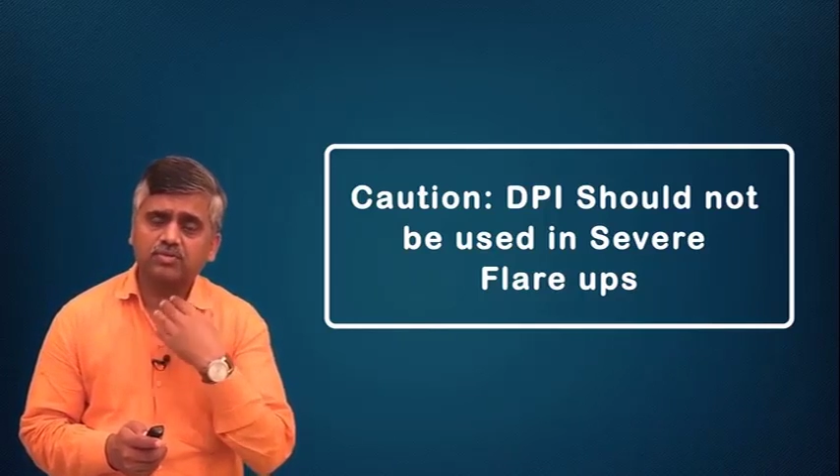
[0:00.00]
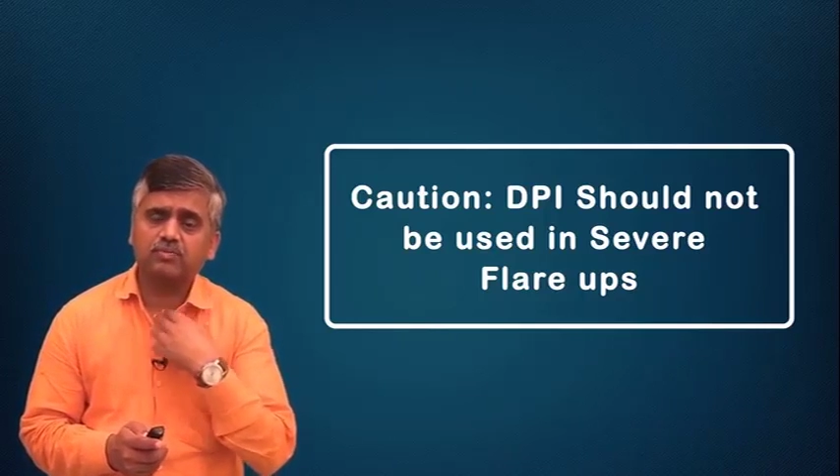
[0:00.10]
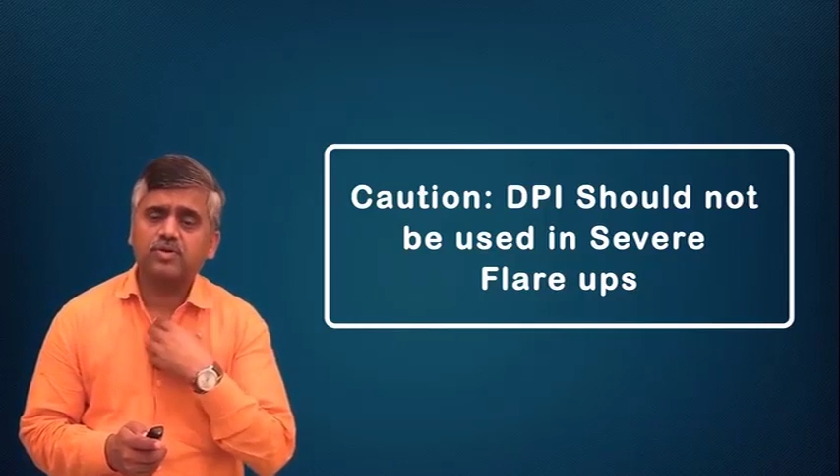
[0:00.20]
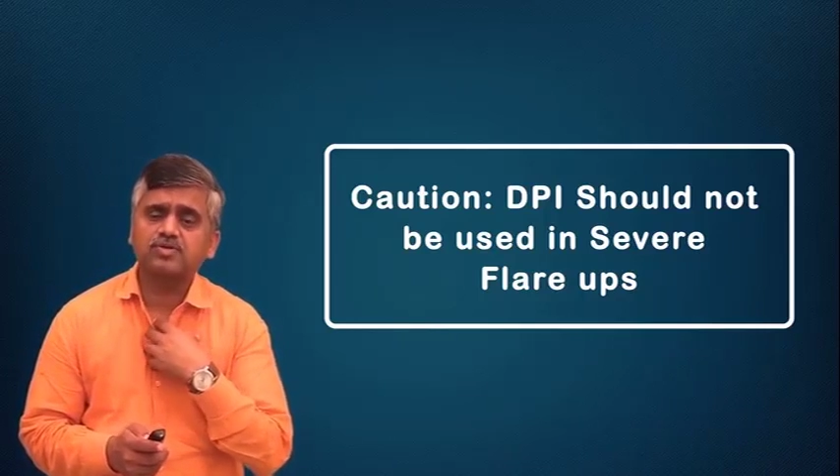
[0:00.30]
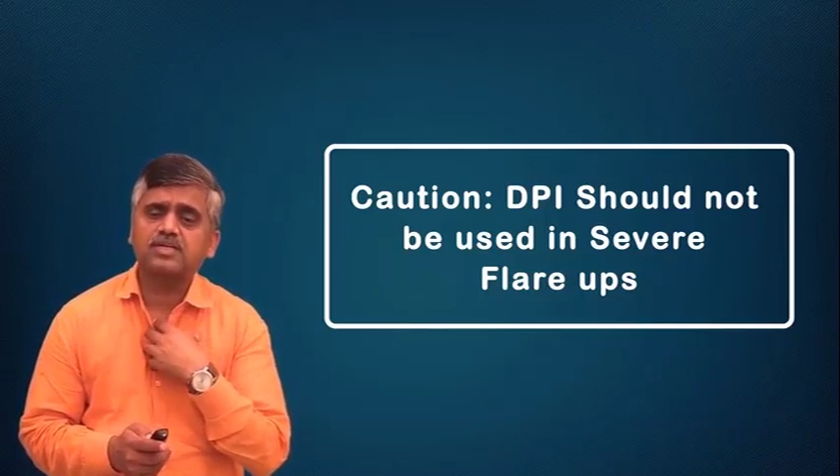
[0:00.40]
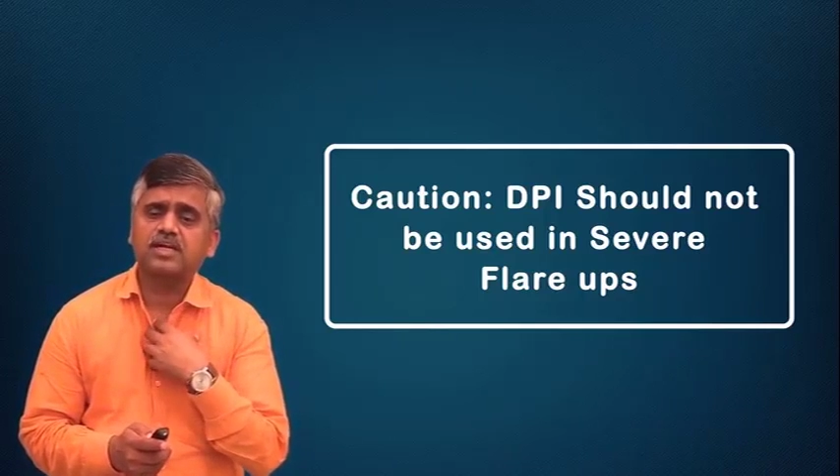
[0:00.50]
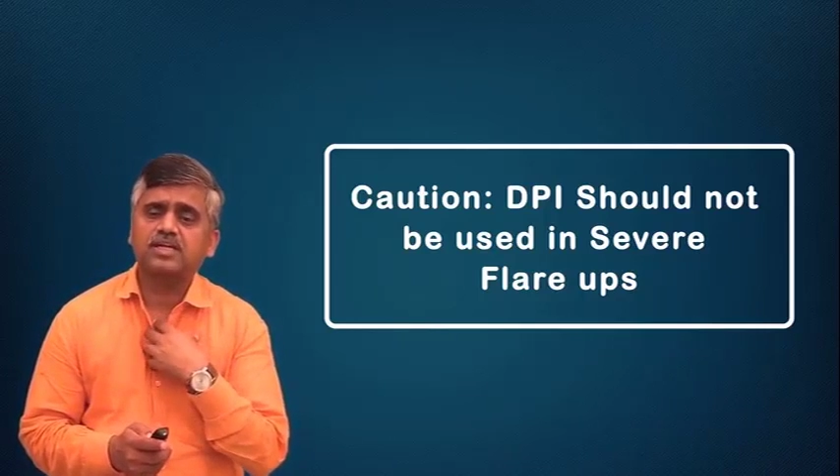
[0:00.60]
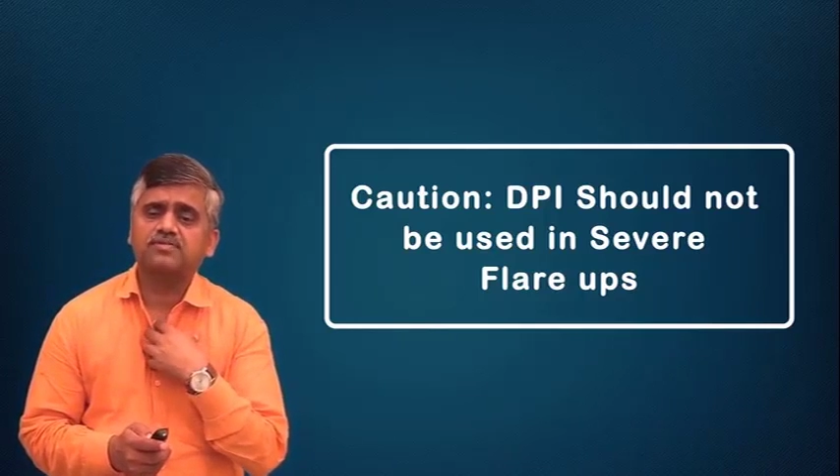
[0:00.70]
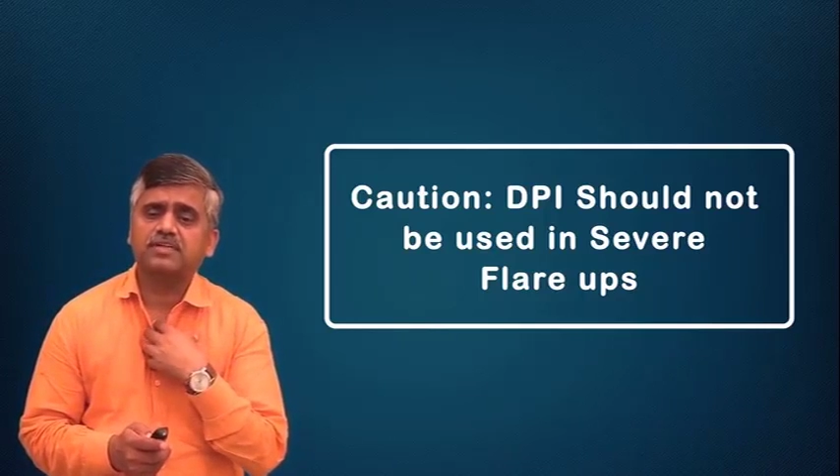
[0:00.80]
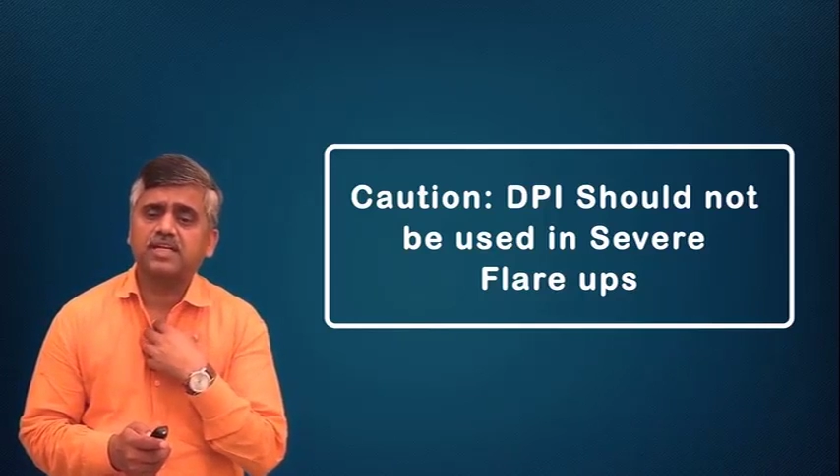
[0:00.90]
it would produce a
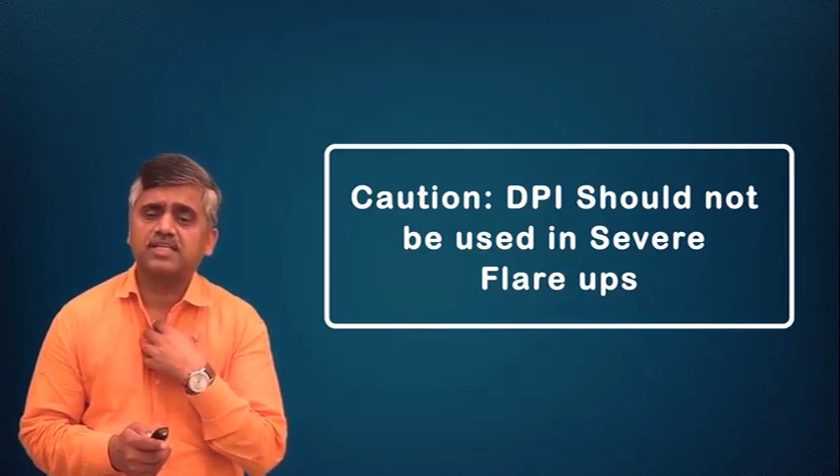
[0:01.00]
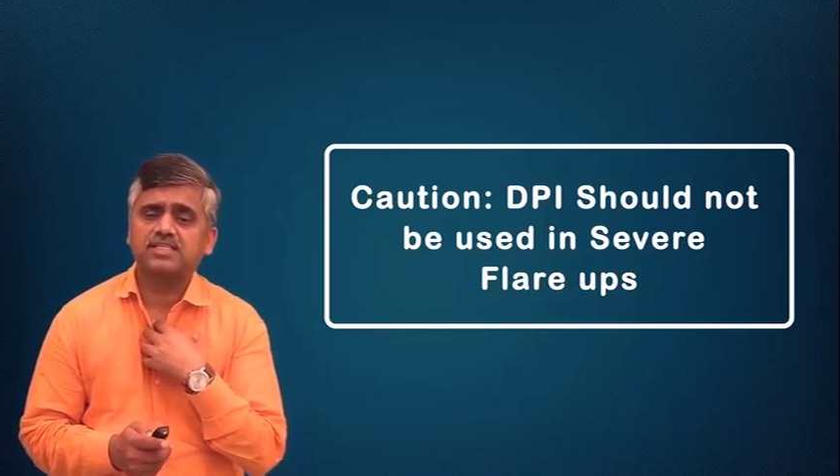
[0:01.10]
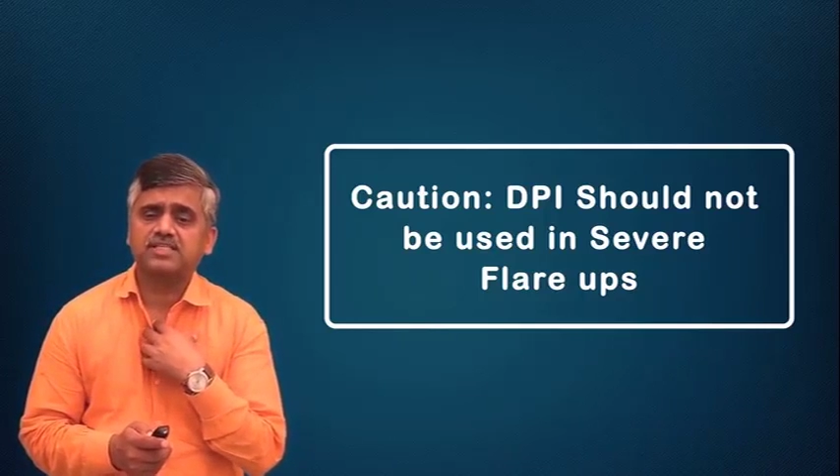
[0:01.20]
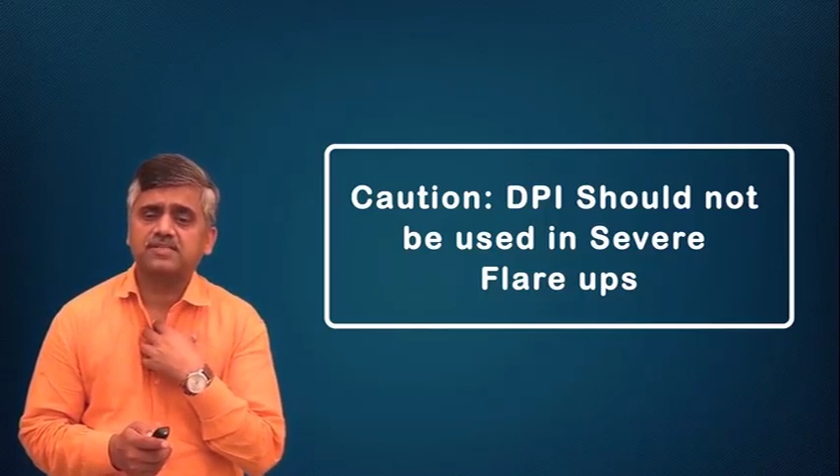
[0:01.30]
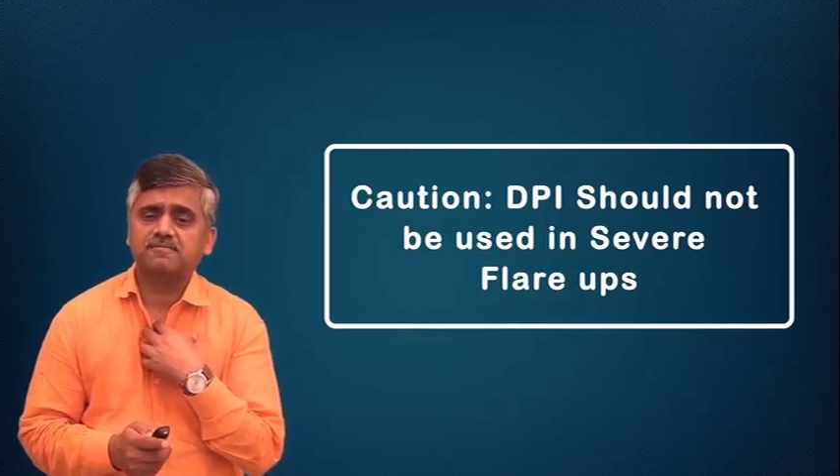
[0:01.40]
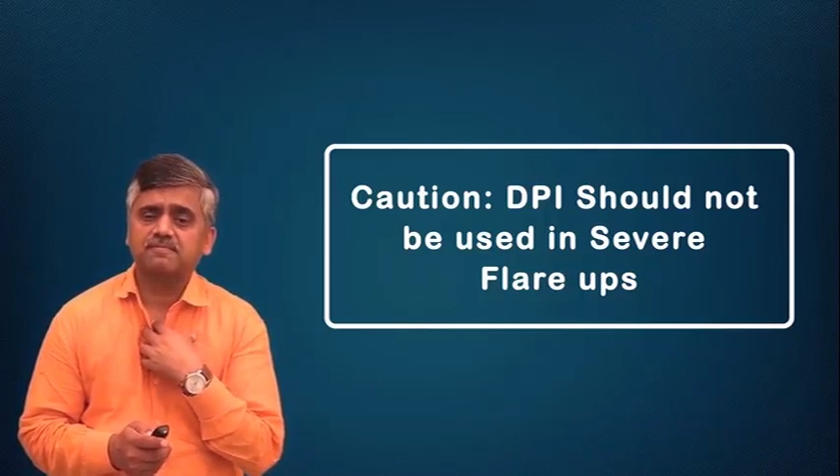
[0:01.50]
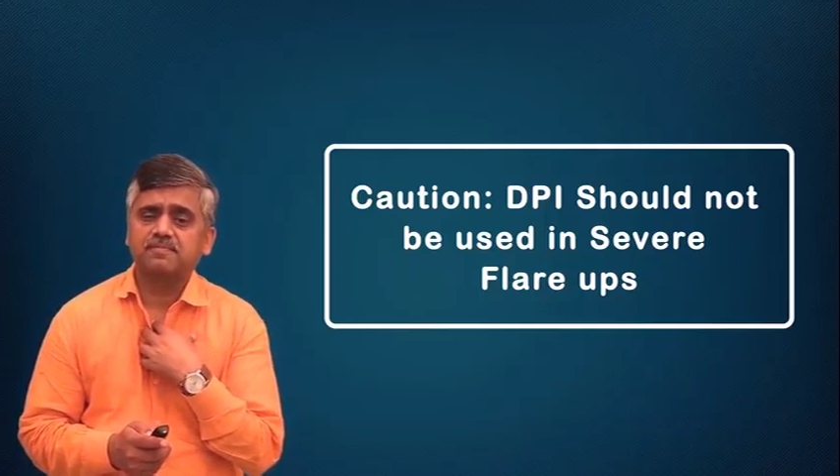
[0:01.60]
kind of taste,